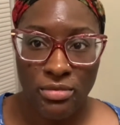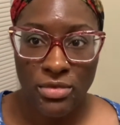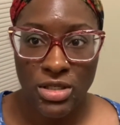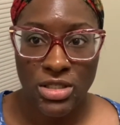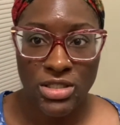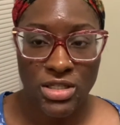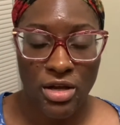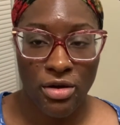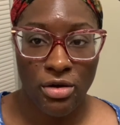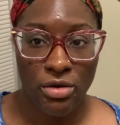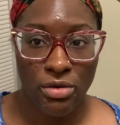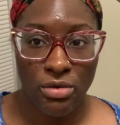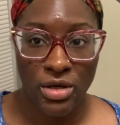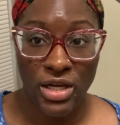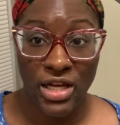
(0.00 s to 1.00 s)

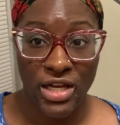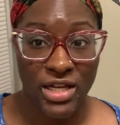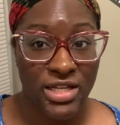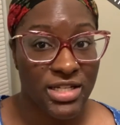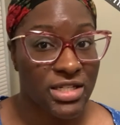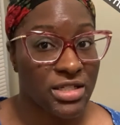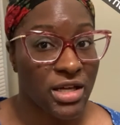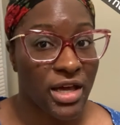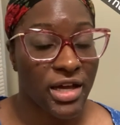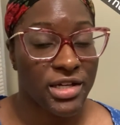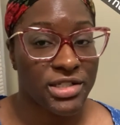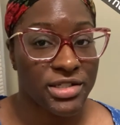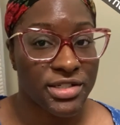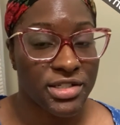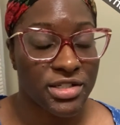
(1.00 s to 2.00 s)
So it is
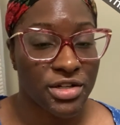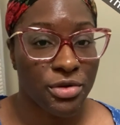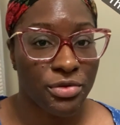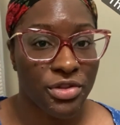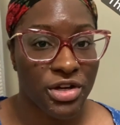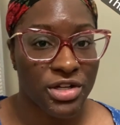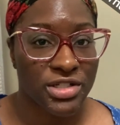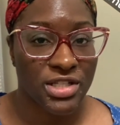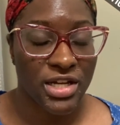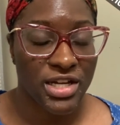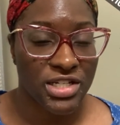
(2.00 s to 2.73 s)
actually still Thursday.